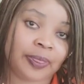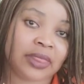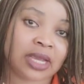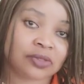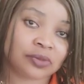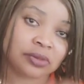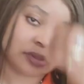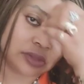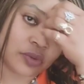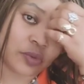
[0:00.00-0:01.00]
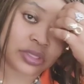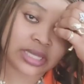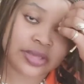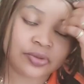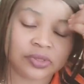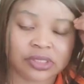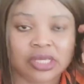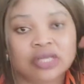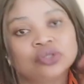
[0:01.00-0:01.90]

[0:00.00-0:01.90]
That's what I use here.